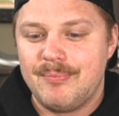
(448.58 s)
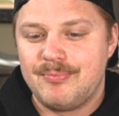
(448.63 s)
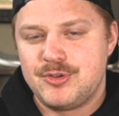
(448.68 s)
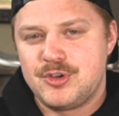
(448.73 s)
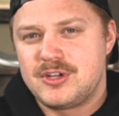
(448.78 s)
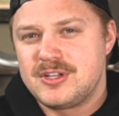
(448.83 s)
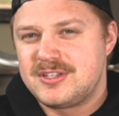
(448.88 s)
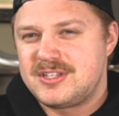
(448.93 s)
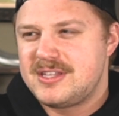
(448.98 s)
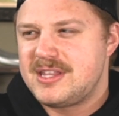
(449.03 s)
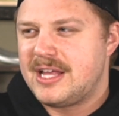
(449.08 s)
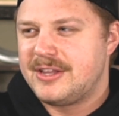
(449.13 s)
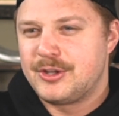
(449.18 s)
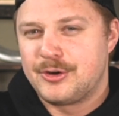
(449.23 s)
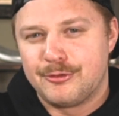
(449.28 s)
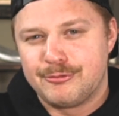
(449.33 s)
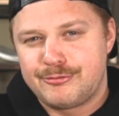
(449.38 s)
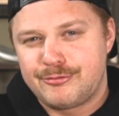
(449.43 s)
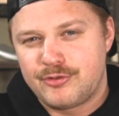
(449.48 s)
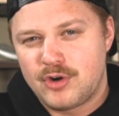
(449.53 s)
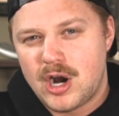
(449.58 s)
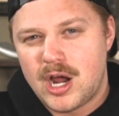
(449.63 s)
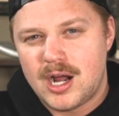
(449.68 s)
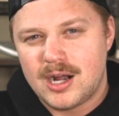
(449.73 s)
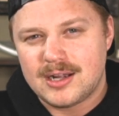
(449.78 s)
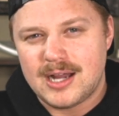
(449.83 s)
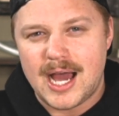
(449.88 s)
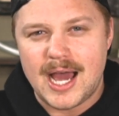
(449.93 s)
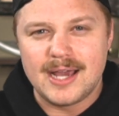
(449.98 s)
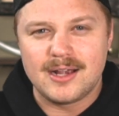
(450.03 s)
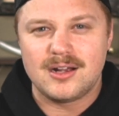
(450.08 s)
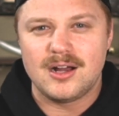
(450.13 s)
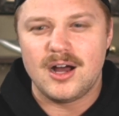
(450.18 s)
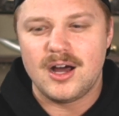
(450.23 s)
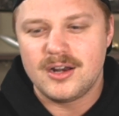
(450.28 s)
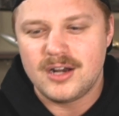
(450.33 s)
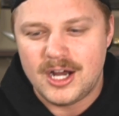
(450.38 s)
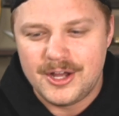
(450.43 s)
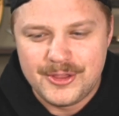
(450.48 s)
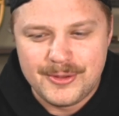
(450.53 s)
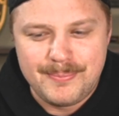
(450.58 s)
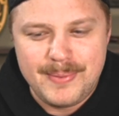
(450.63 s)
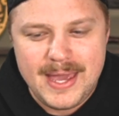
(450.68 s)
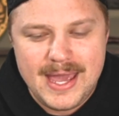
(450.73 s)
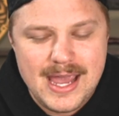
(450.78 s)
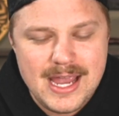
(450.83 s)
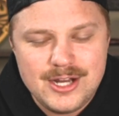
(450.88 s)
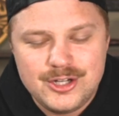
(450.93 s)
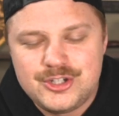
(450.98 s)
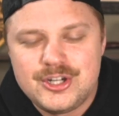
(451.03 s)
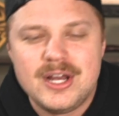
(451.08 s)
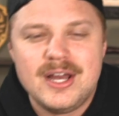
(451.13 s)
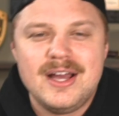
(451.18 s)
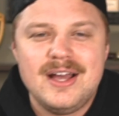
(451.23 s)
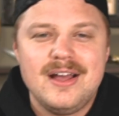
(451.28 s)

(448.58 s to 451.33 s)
You can see that little frog icon on the page.